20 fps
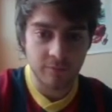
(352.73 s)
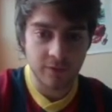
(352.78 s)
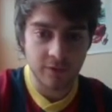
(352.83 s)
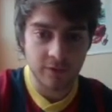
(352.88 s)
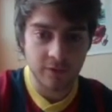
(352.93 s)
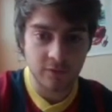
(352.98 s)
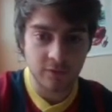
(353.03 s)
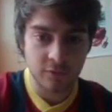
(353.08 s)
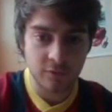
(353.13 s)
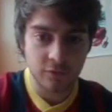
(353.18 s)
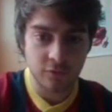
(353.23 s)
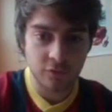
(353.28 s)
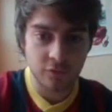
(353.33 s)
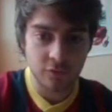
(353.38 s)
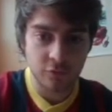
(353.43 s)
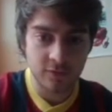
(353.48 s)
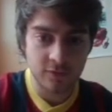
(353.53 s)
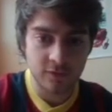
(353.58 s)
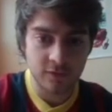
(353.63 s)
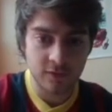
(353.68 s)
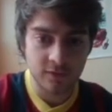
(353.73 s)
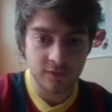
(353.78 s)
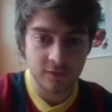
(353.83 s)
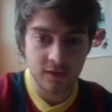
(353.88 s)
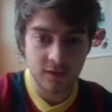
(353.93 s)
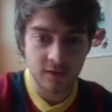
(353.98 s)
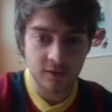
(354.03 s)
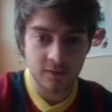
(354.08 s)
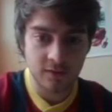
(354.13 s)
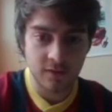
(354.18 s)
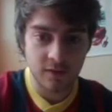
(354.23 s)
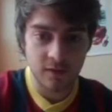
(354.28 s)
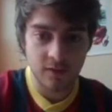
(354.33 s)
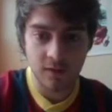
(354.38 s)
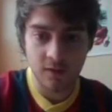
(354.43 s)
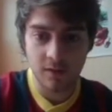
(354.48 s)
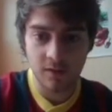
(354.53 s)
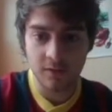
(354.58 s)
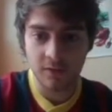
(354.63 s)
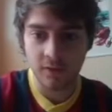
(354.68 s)
fixtures for 26 yet?
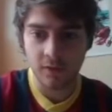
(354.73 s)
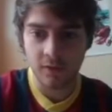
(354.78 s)
There